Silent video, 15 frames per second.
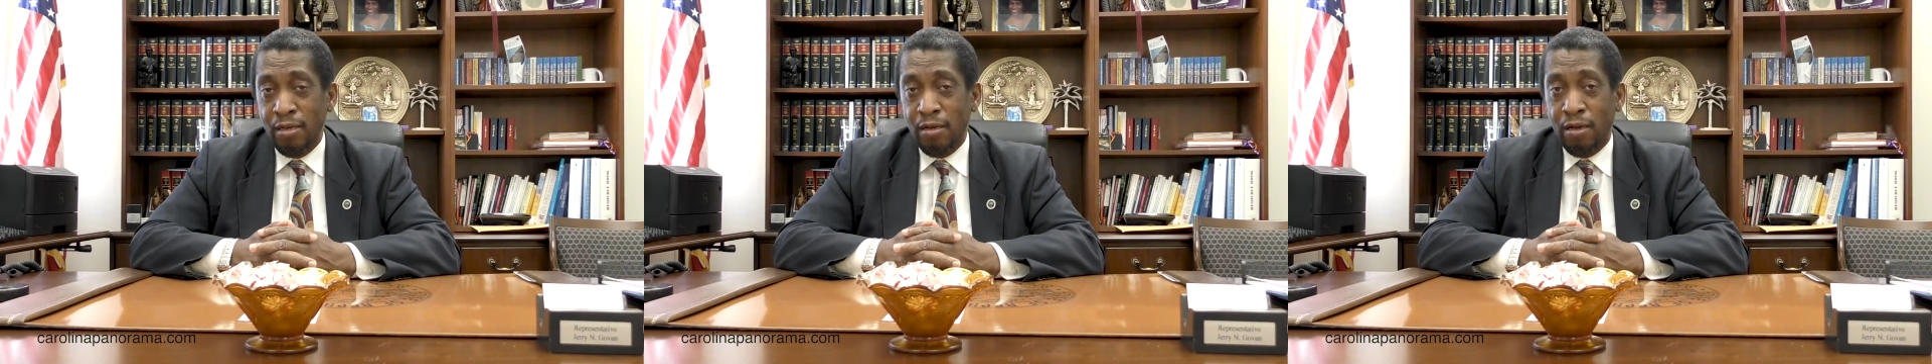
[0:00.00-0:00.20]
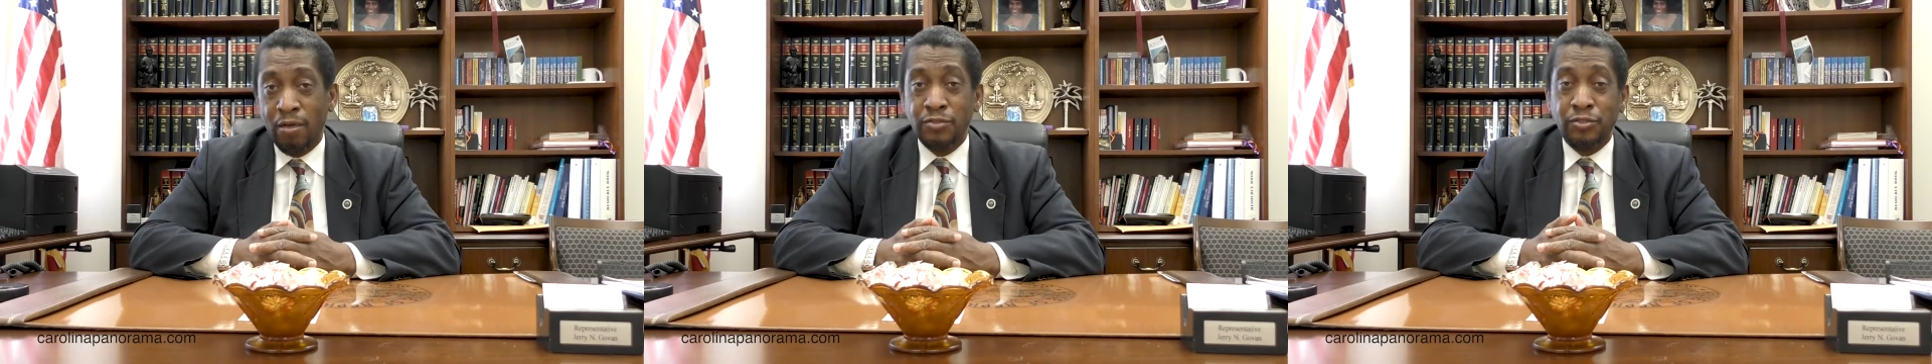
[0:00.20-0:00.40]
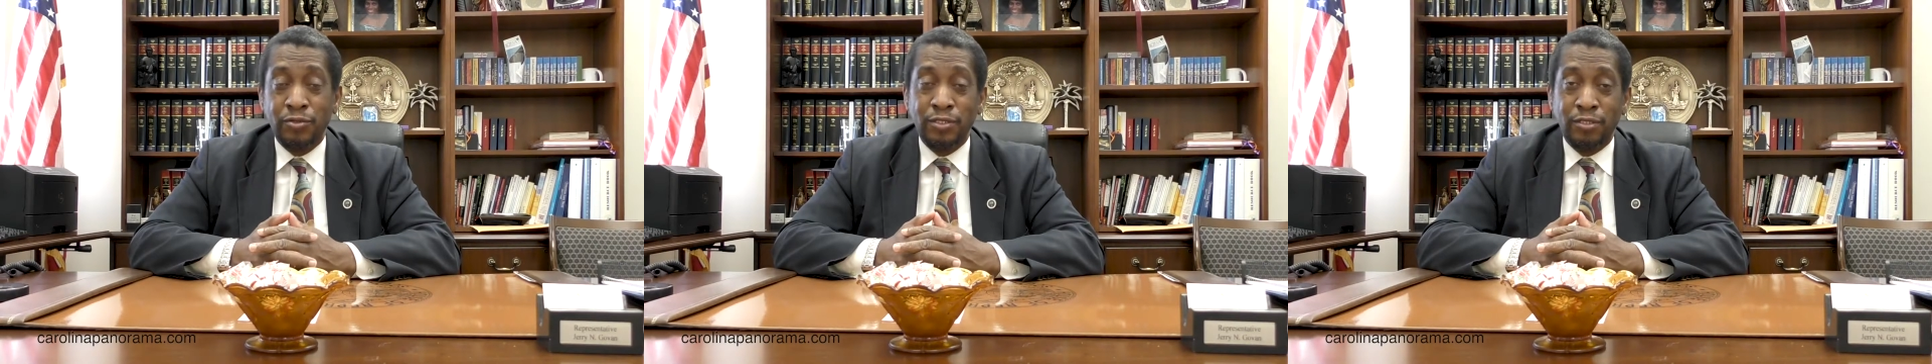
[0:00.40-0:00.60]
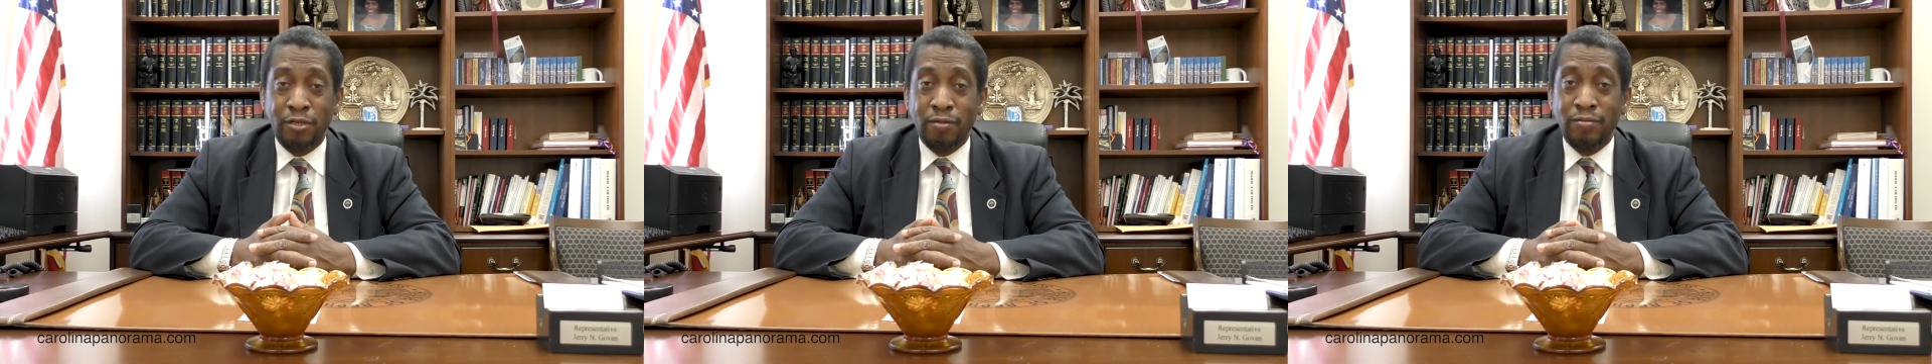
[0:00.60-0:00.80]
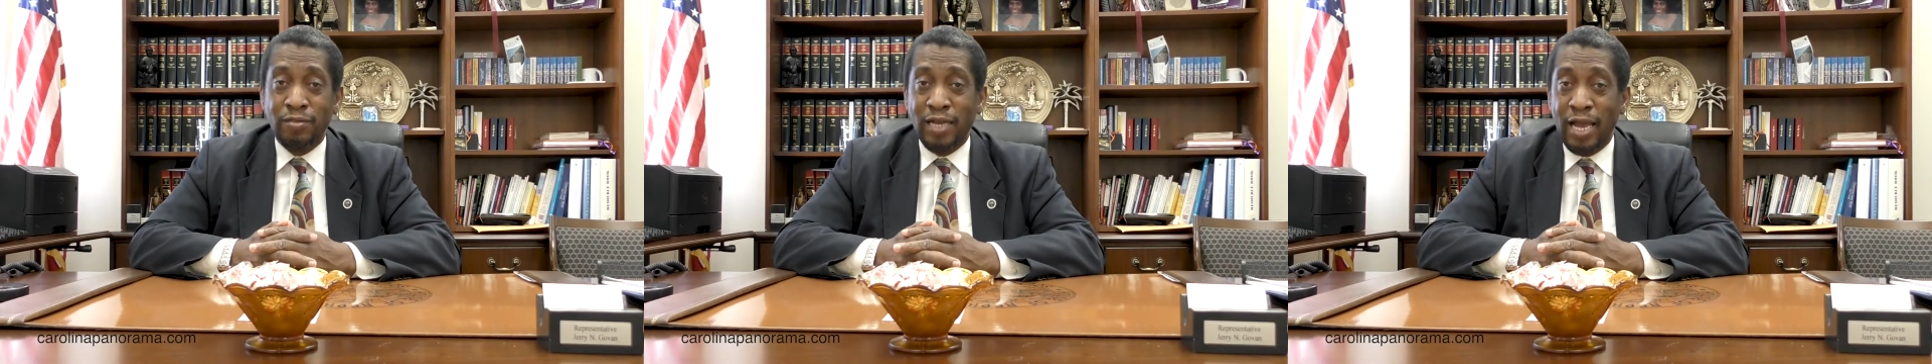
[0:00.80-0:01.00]
Also in
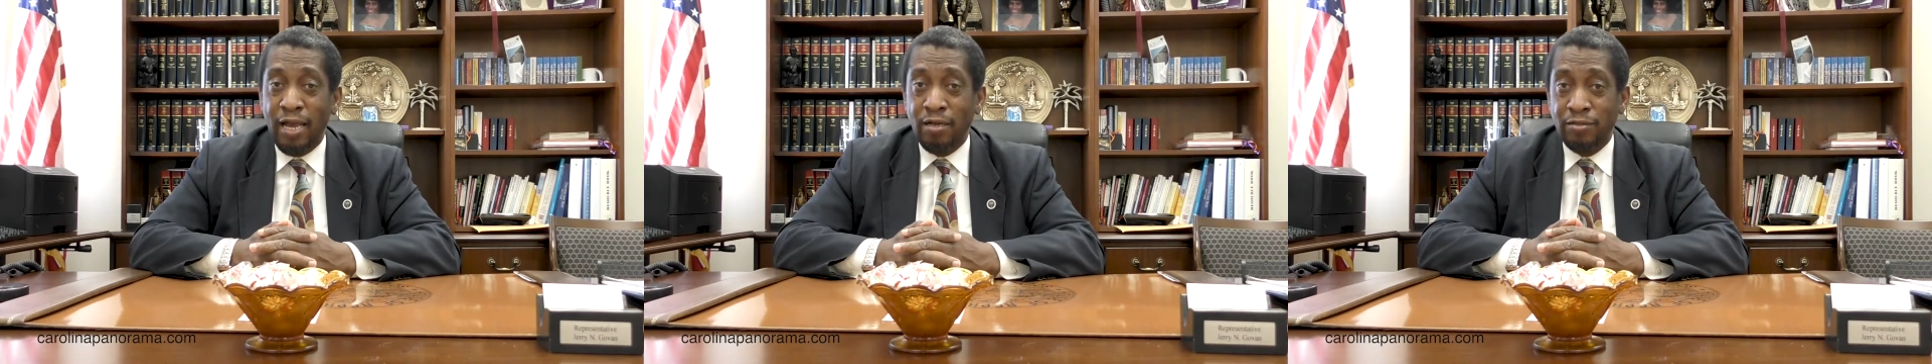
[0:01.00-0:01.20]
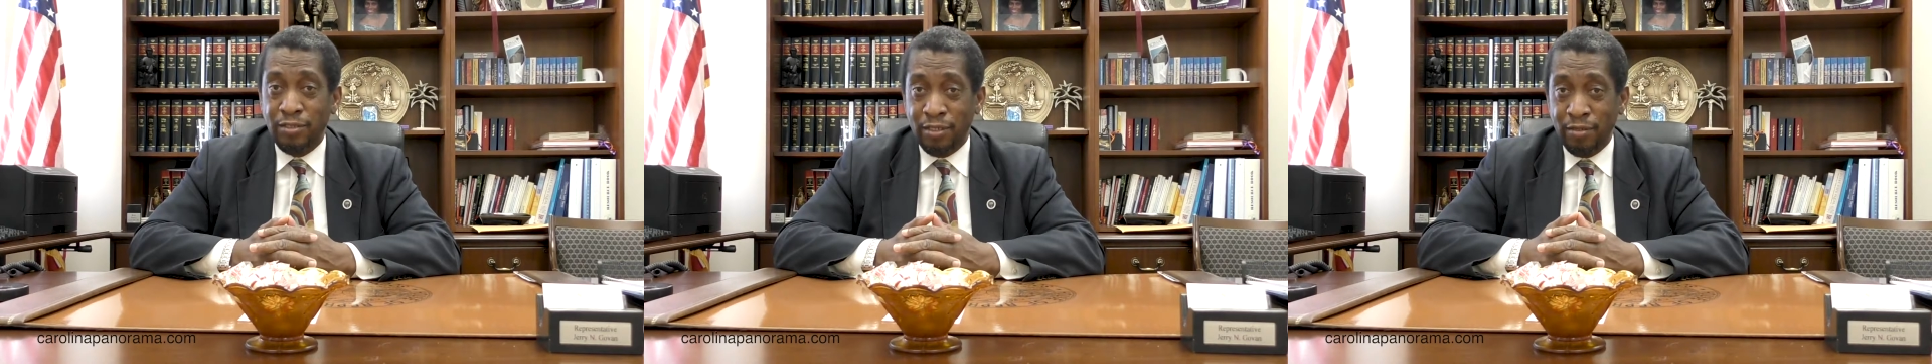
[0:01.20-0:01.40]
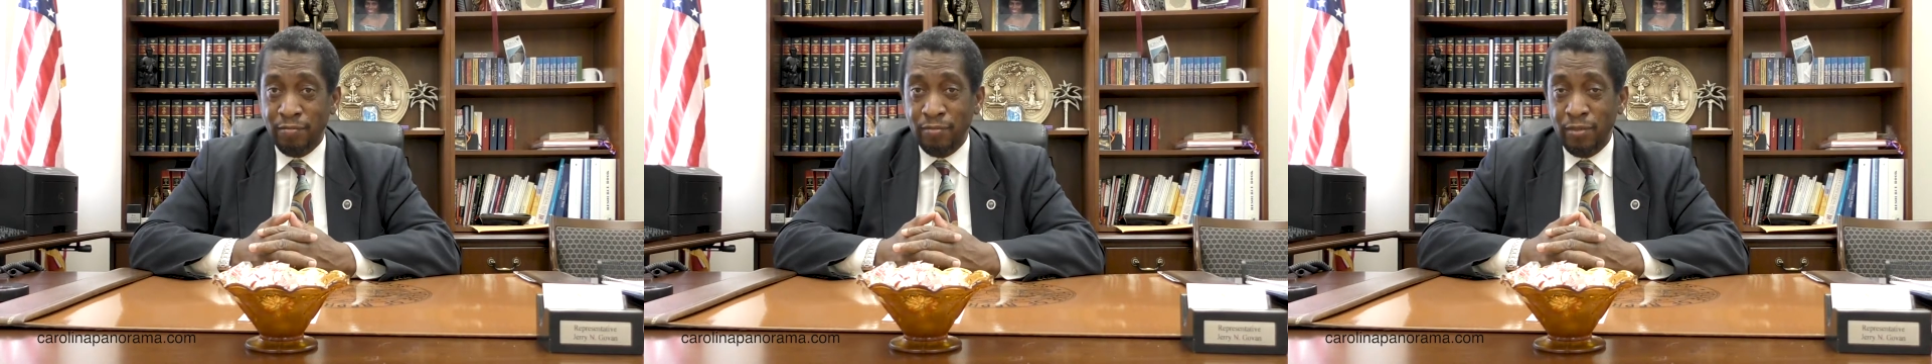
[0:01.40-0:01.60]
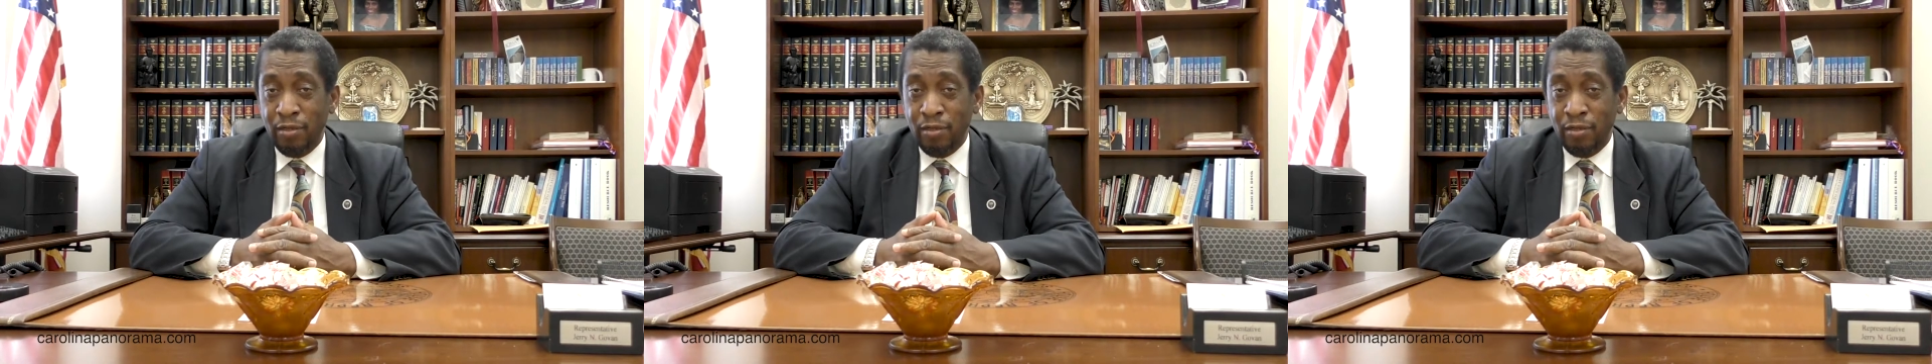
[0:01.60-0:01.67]
terms of housing,